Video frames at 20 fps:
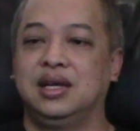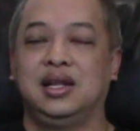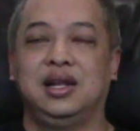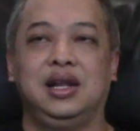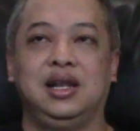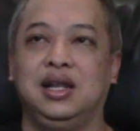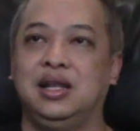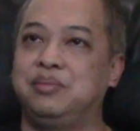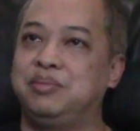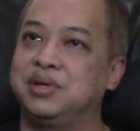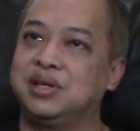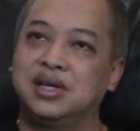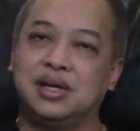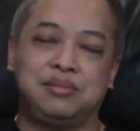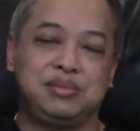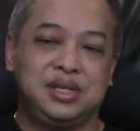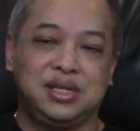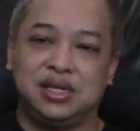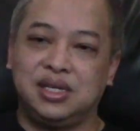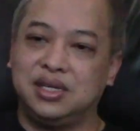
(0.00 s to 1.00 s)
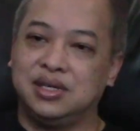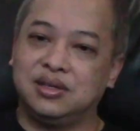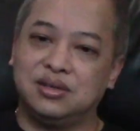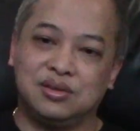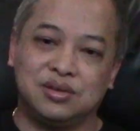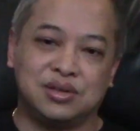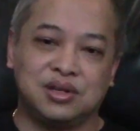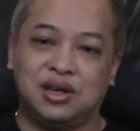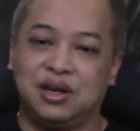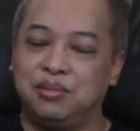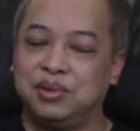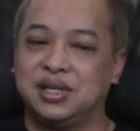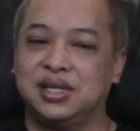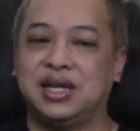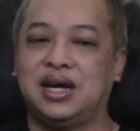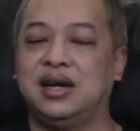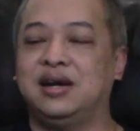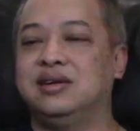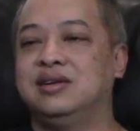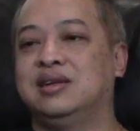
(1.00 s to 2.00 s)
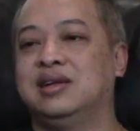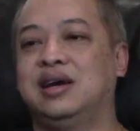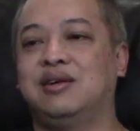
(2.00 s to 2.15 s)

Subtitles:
Limping up the hill, coming down.